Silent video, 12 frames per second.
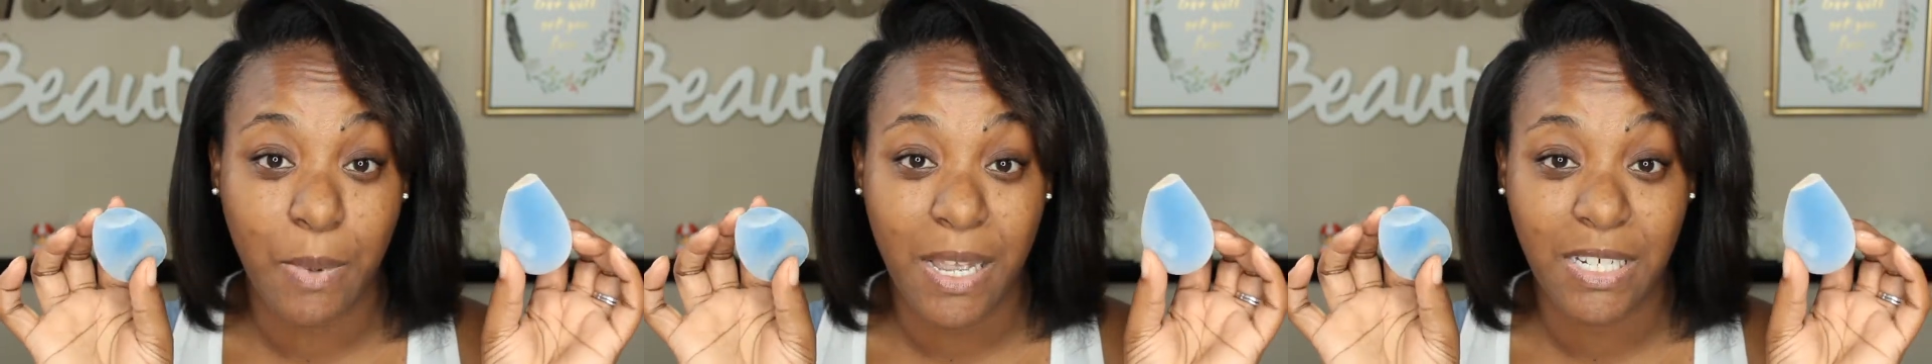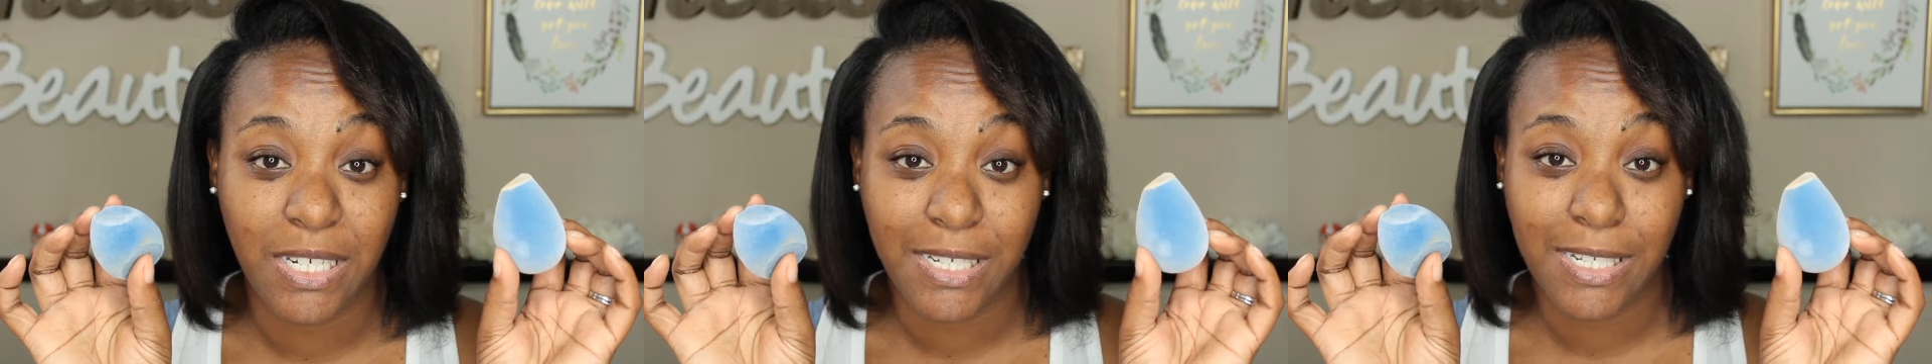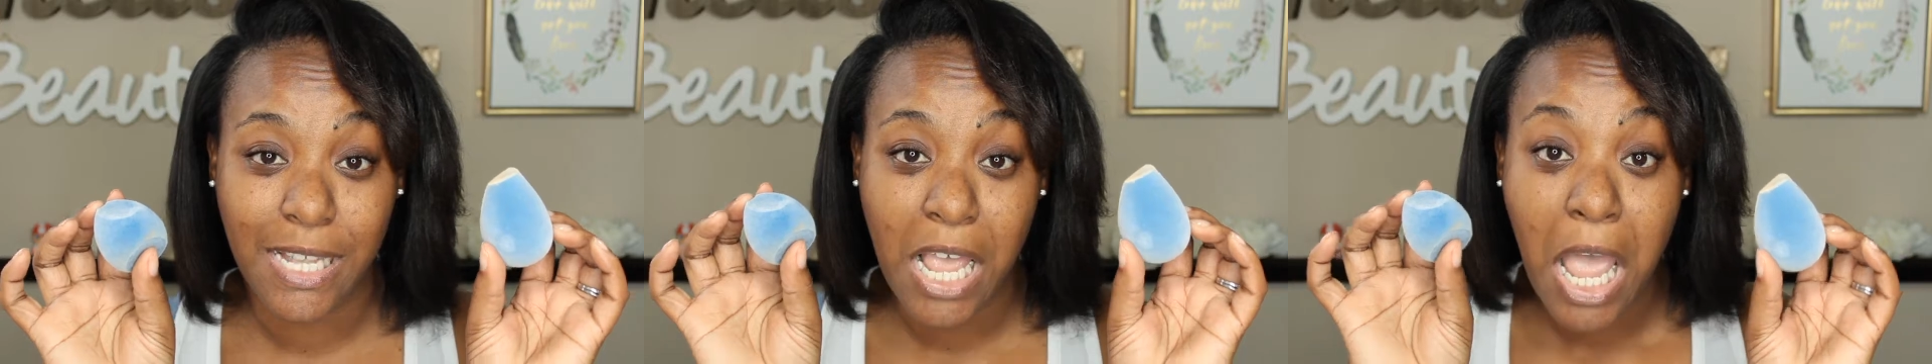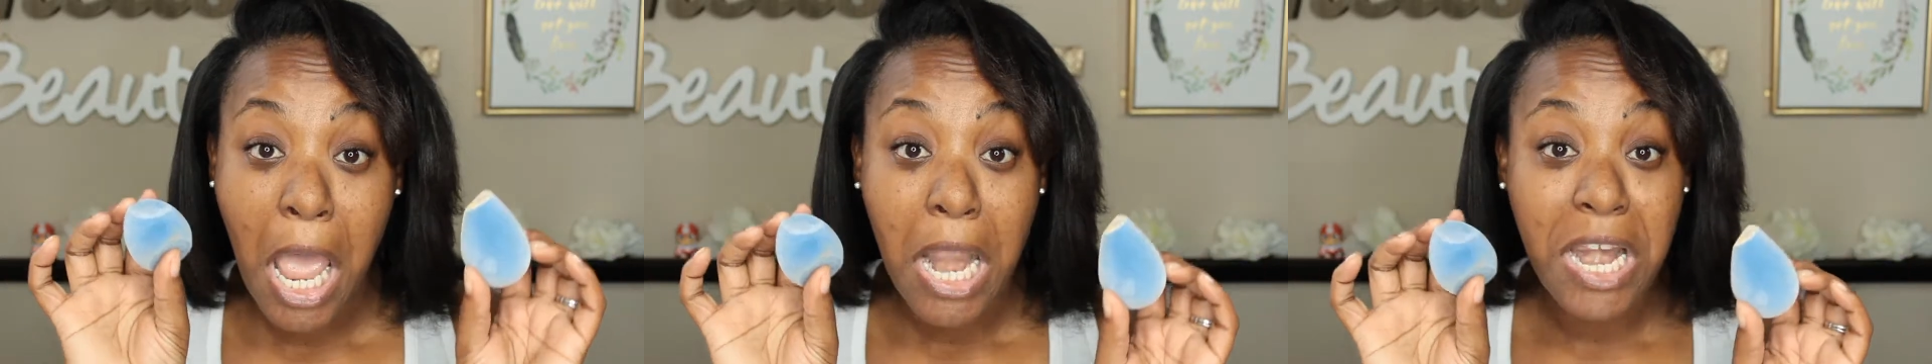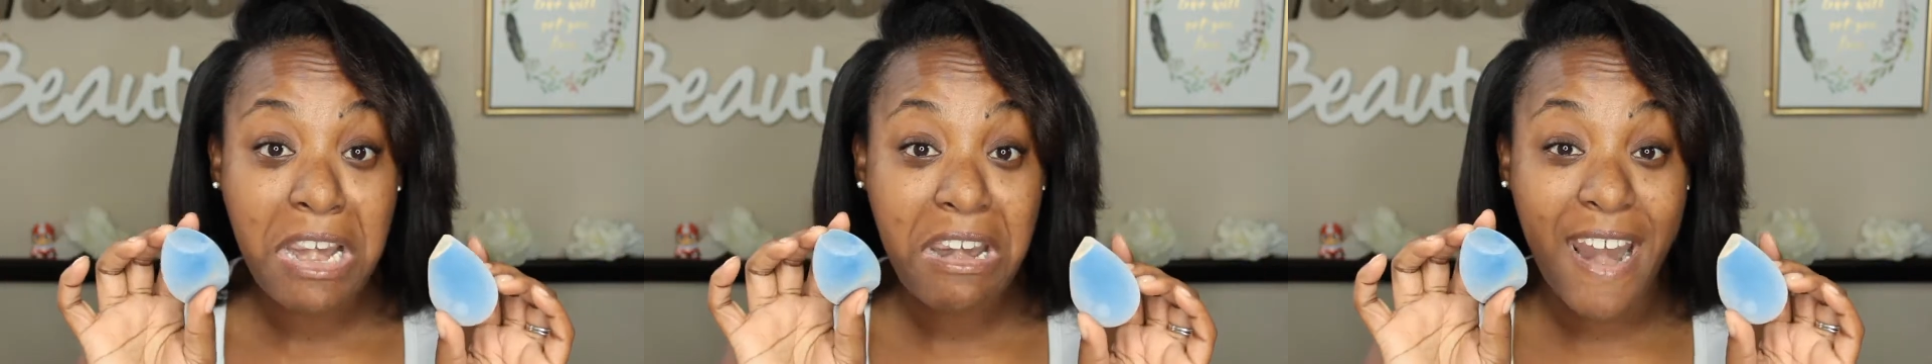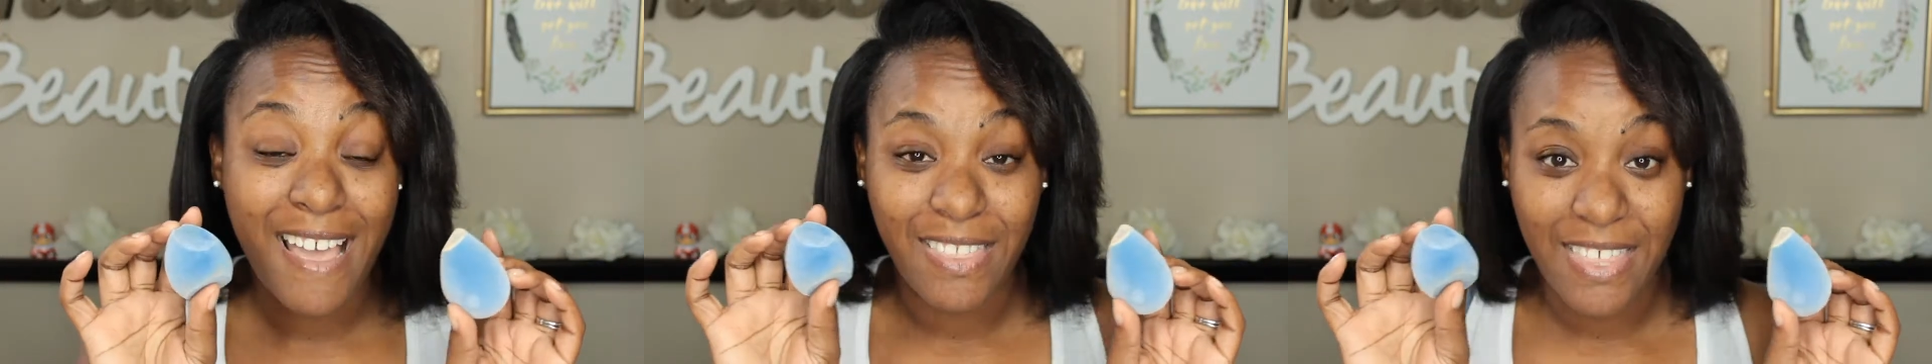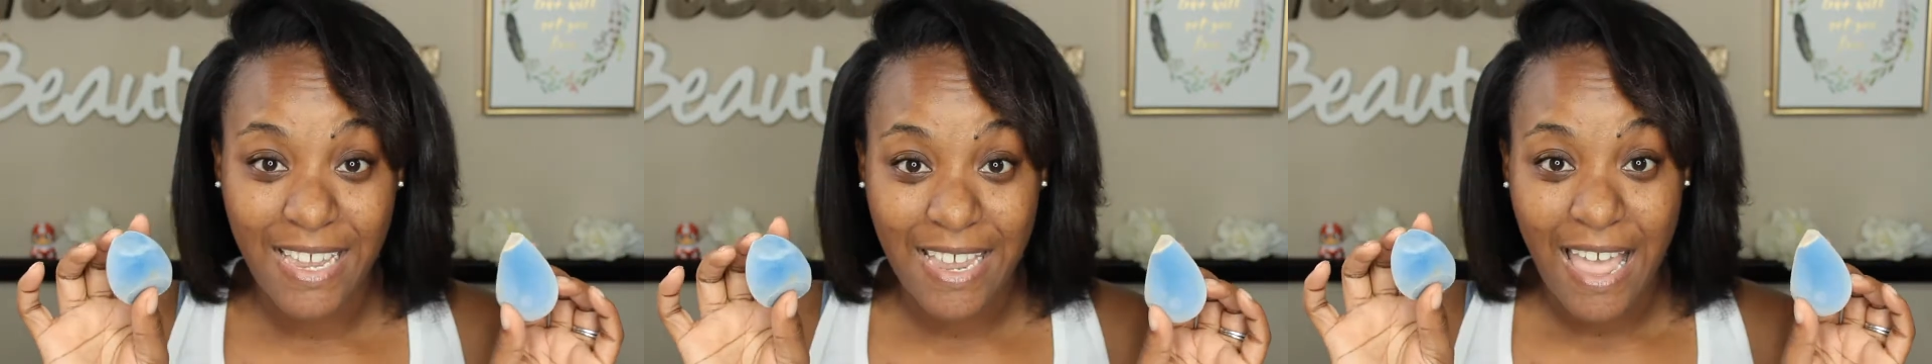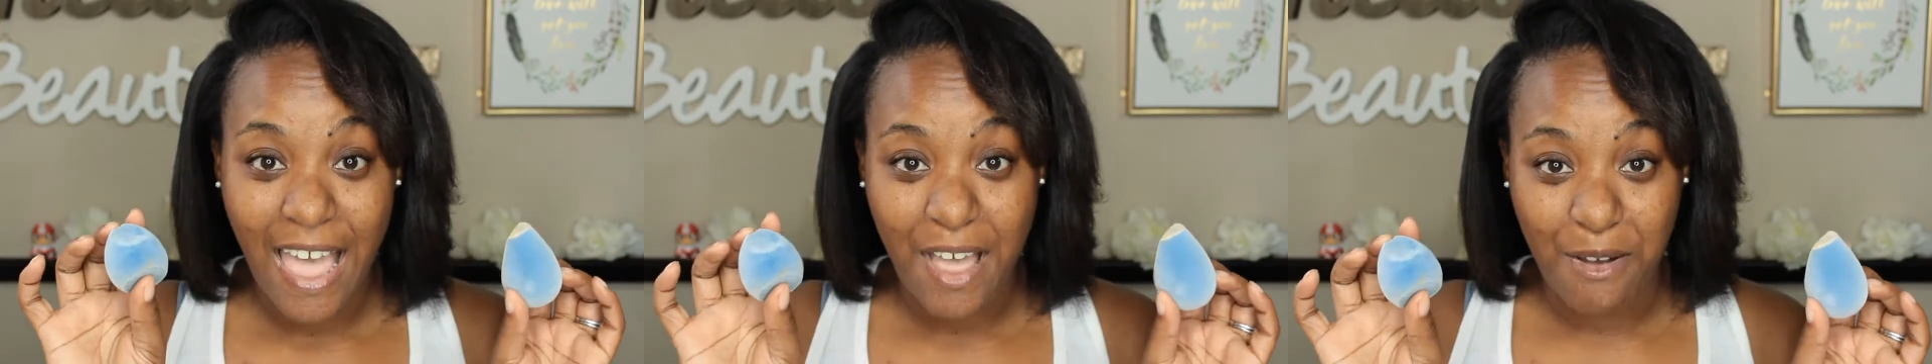sponges,
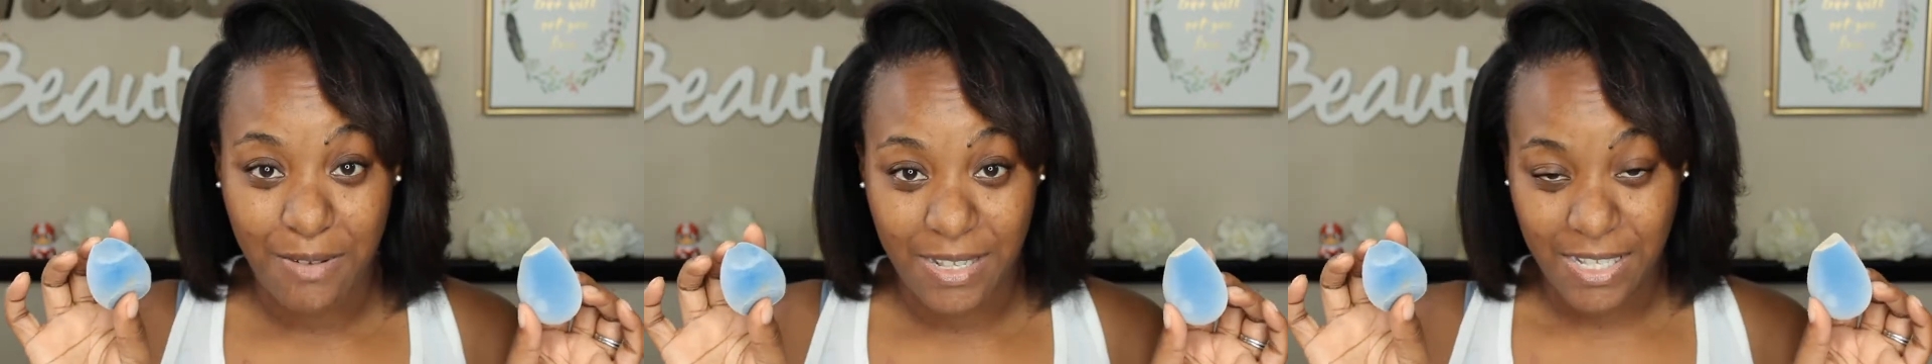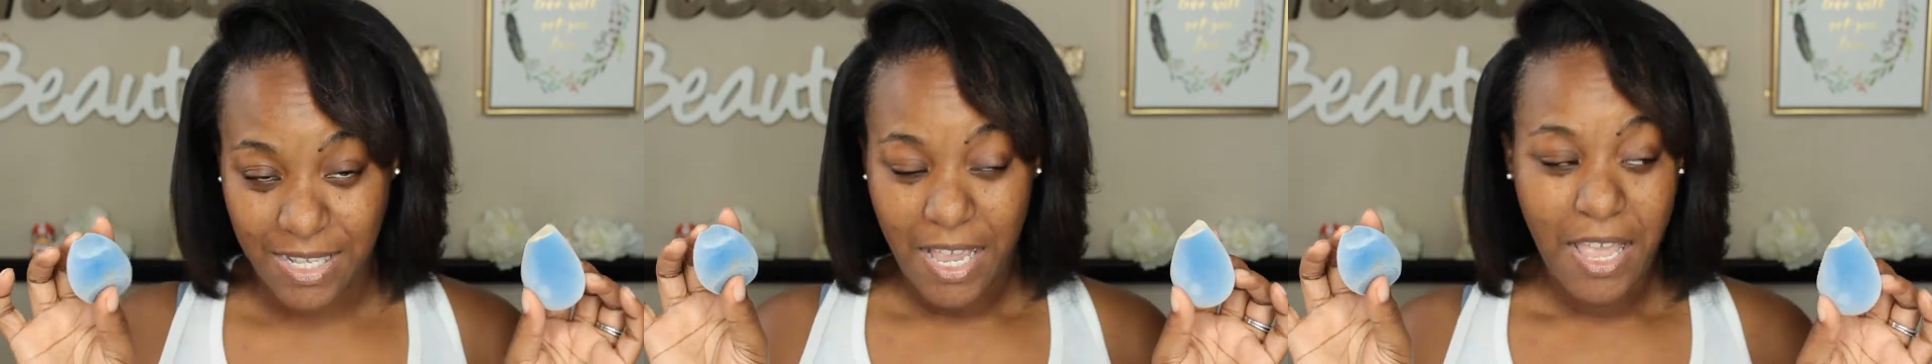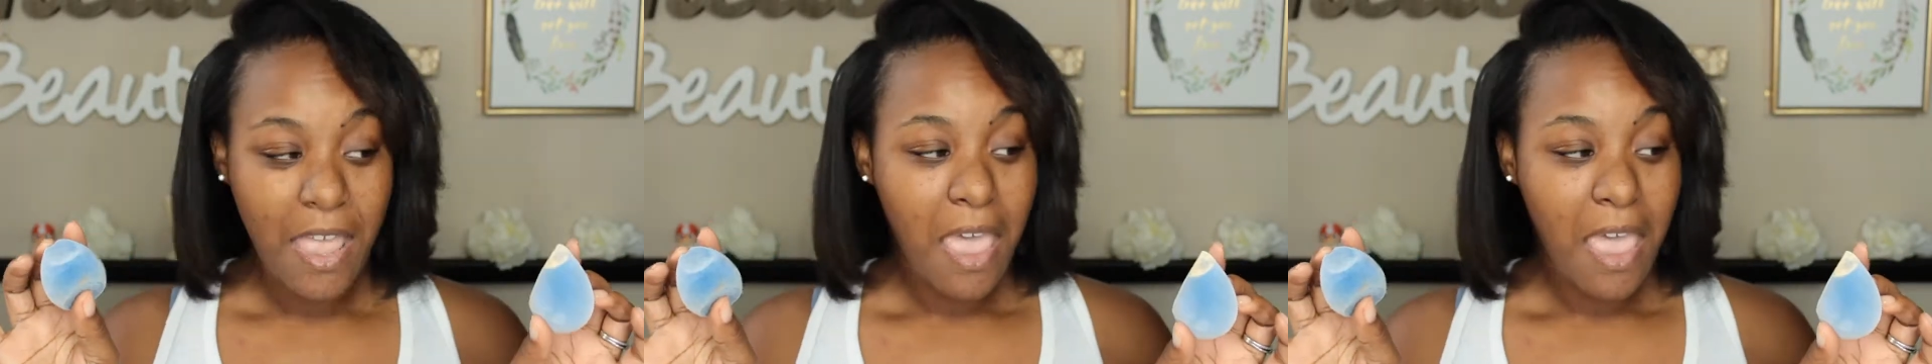nothing else.